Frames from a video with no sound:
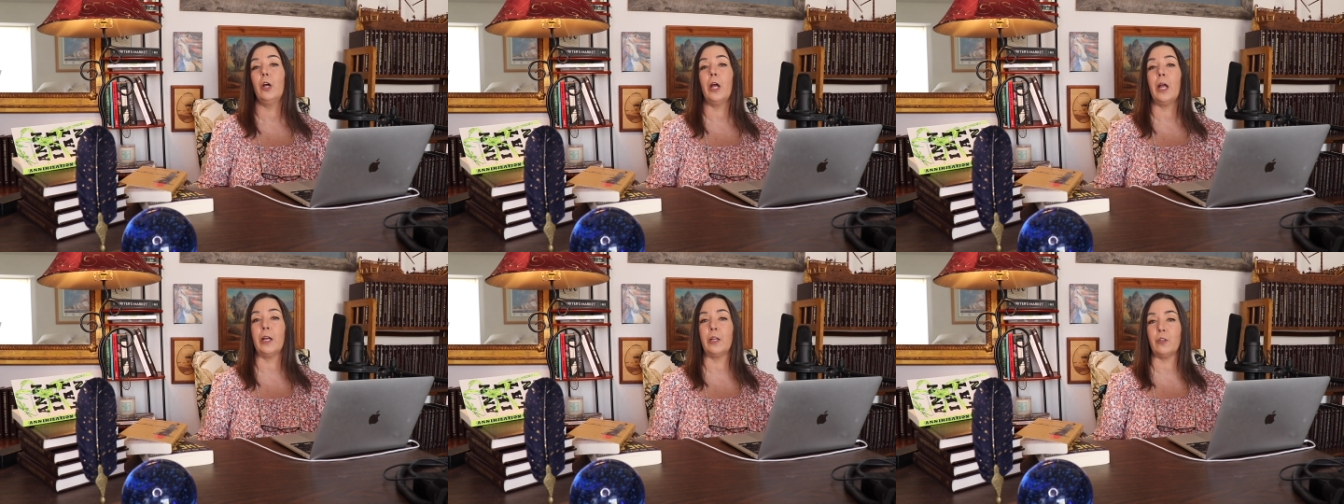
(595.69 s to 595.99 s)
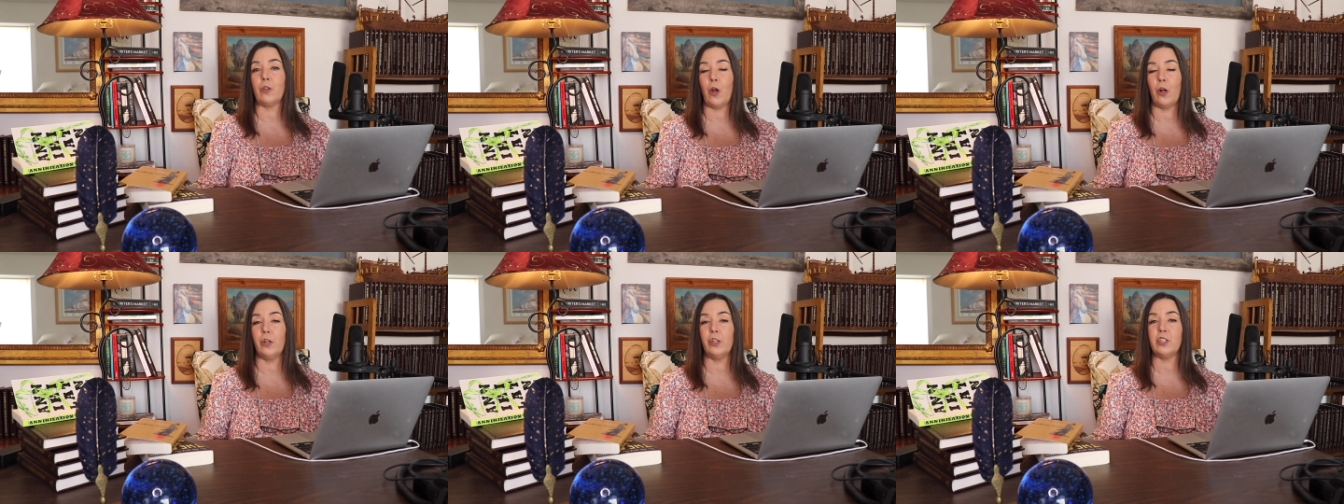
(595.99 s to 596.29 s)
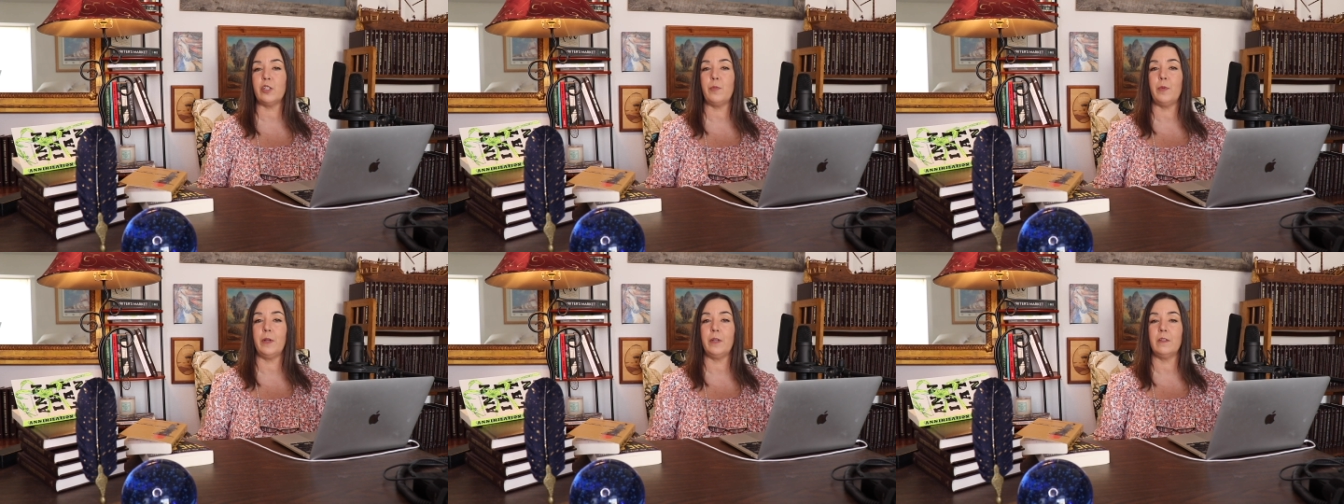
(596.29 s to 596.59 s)

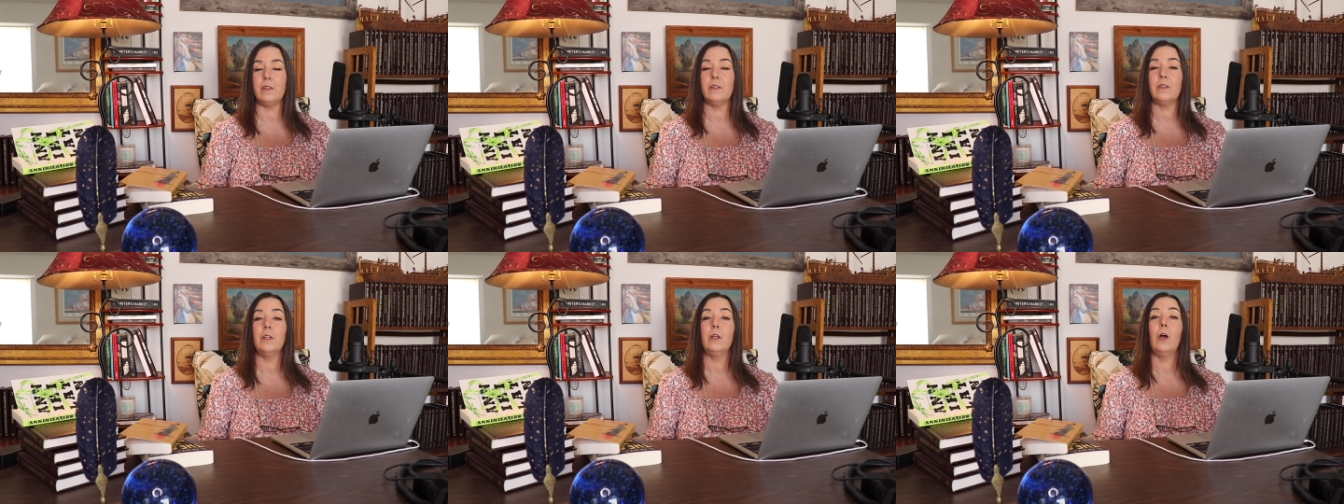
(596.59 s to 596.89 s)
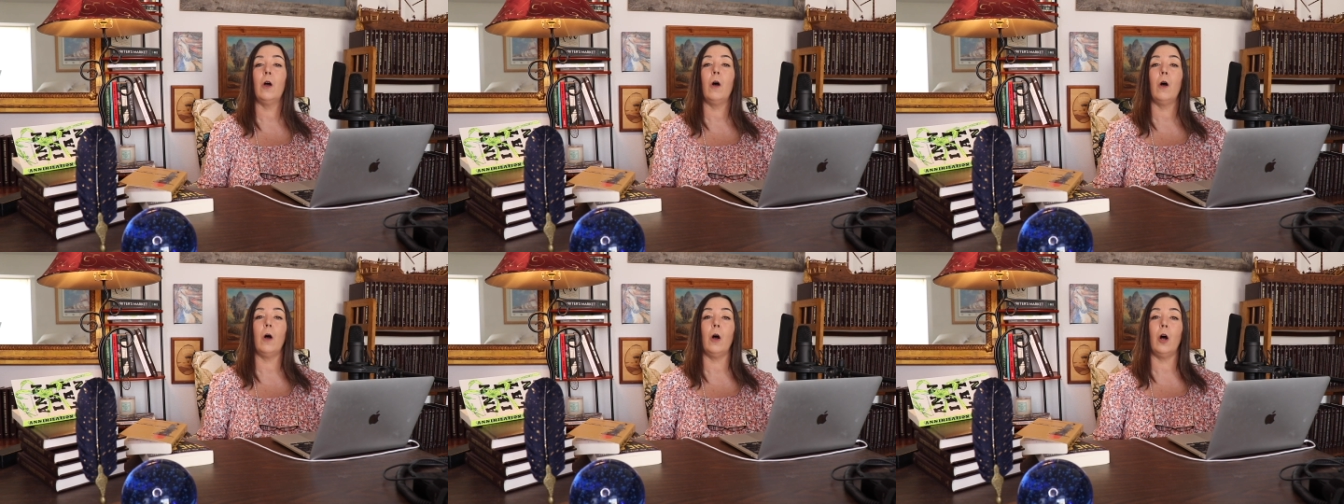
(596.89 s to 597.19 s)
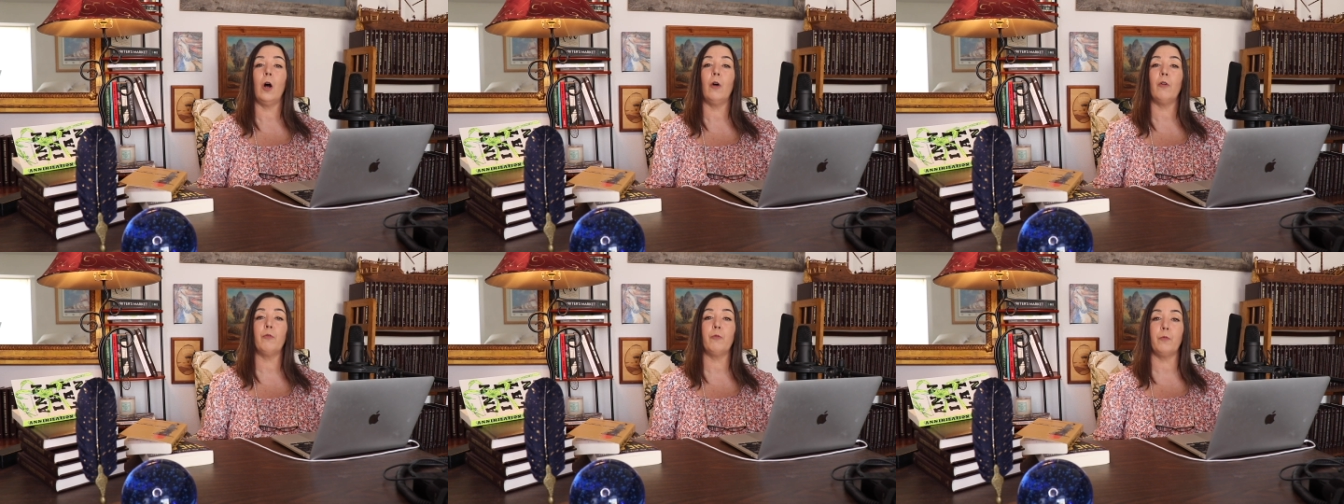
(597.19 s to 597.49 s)
Acknowledgements
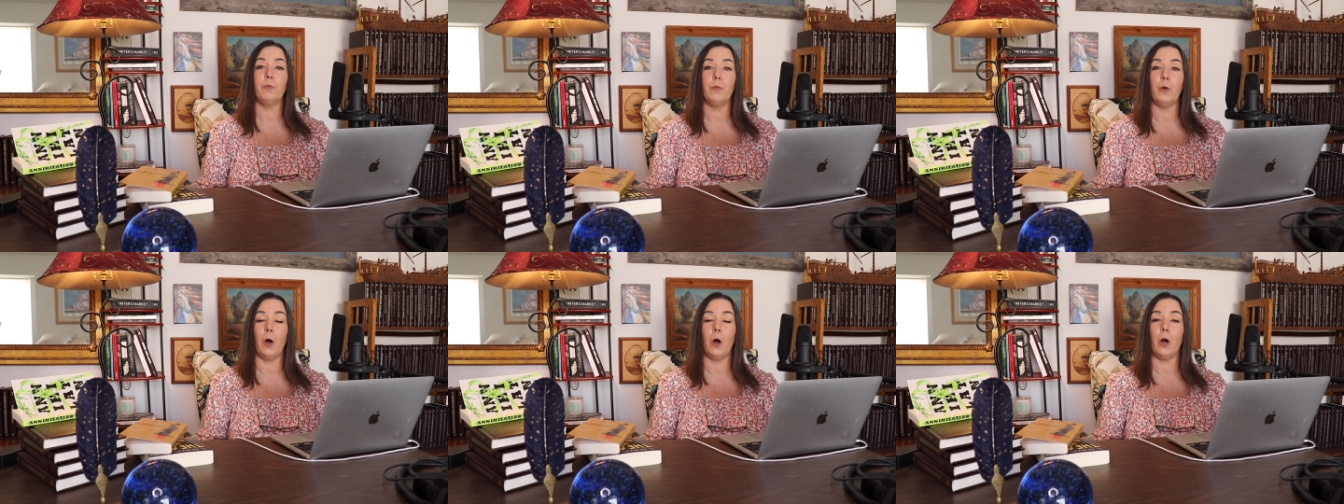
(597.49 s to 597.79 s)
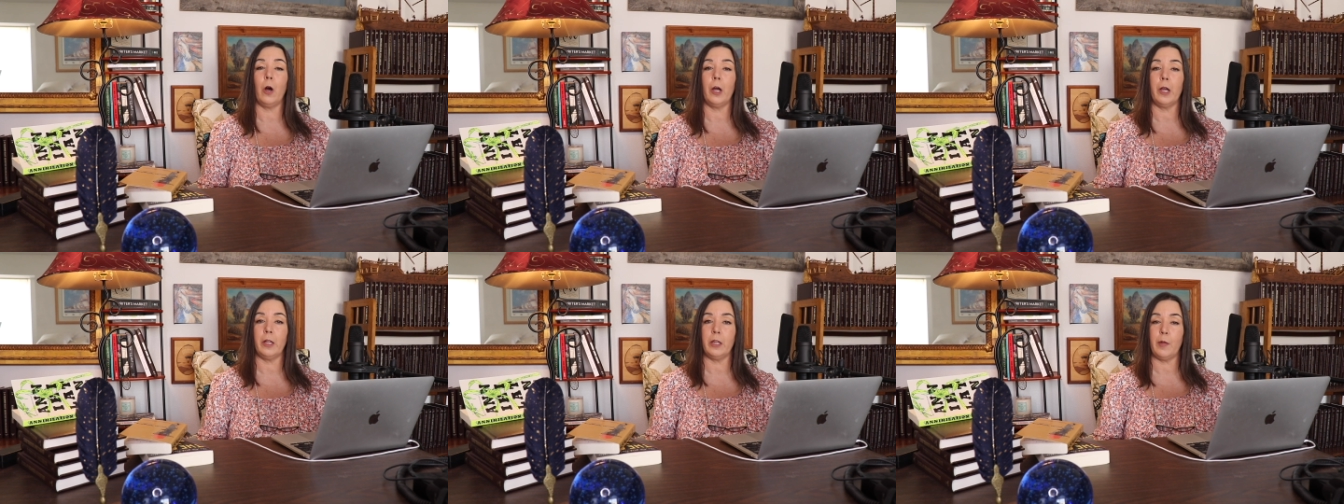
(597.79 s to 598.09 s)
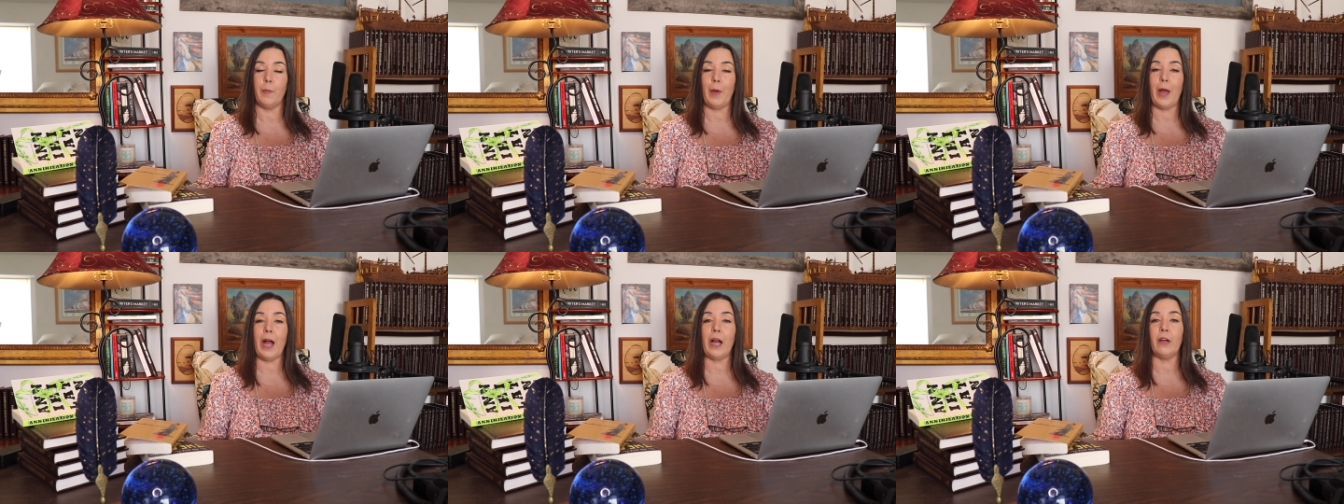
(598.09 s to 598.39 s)
uh, in
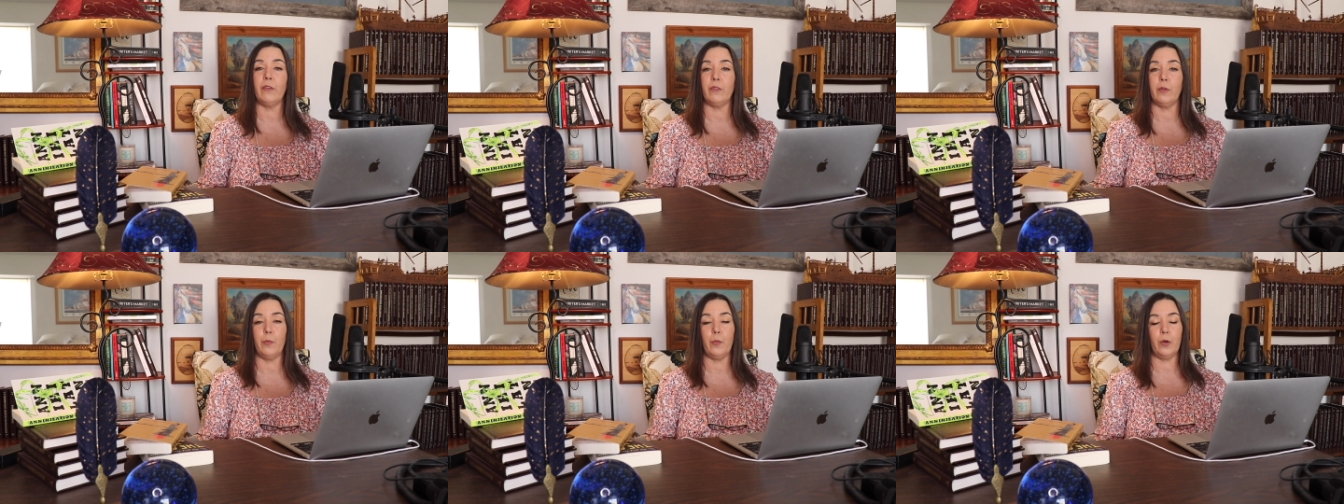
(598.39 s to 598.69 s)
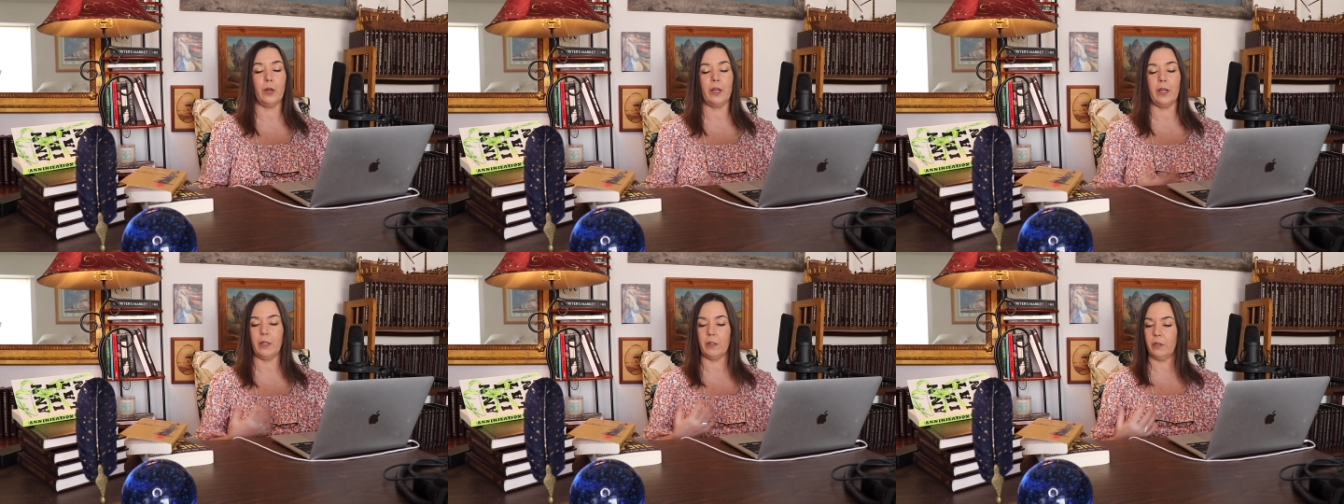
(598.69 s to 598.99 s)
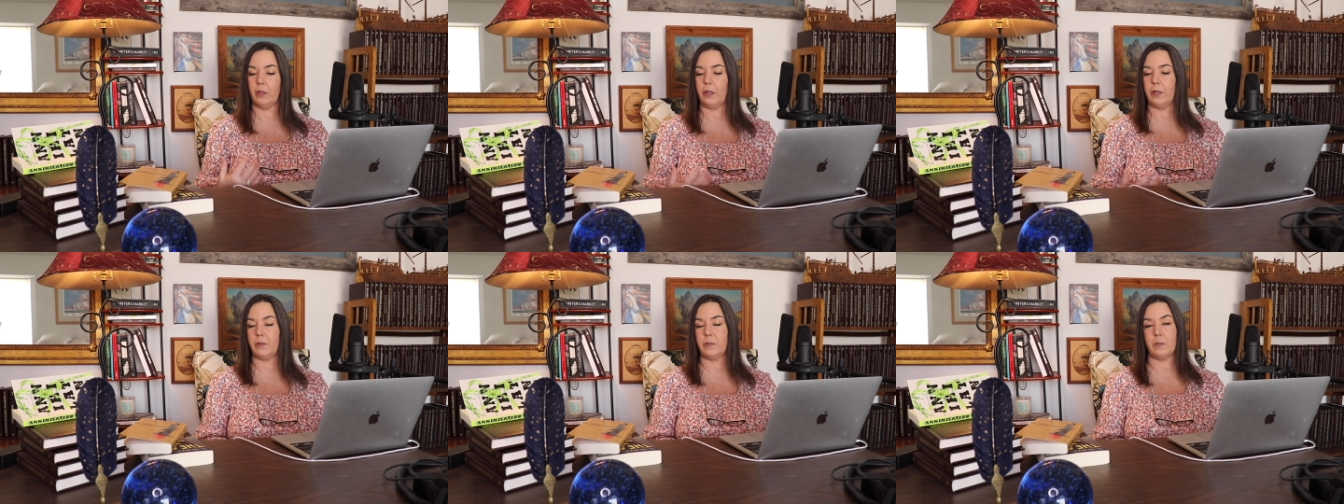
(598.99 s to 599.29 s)
the back of the book
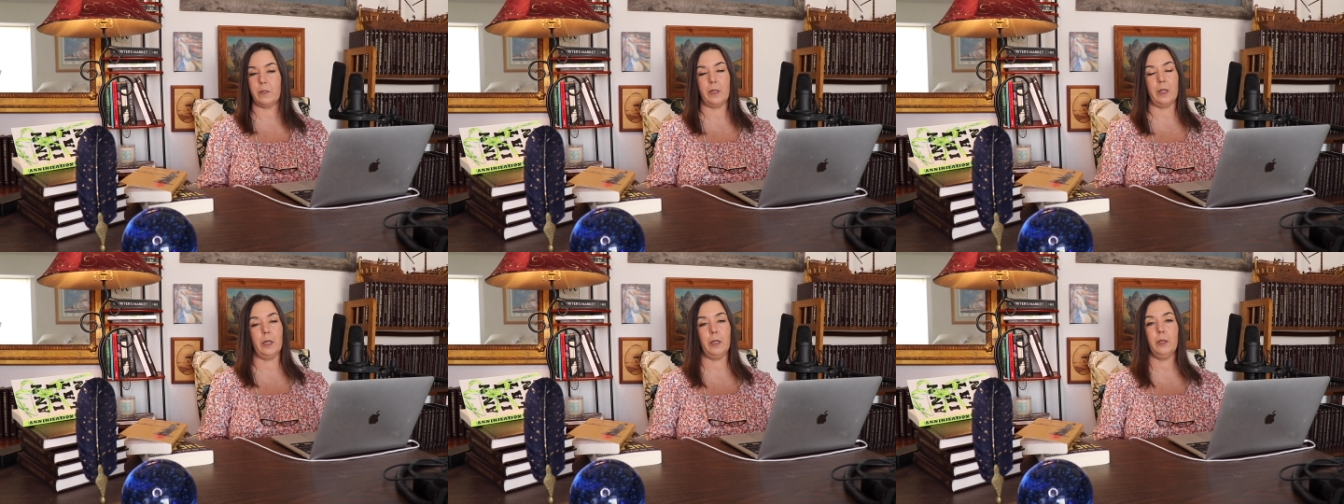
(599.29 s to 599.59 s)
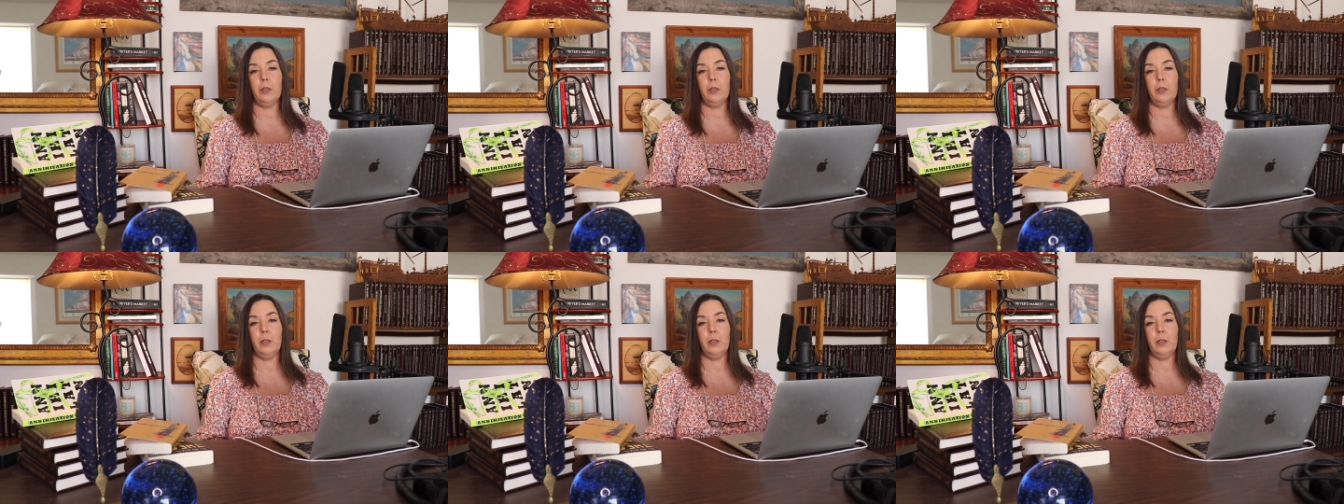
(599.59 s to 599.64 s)
can list,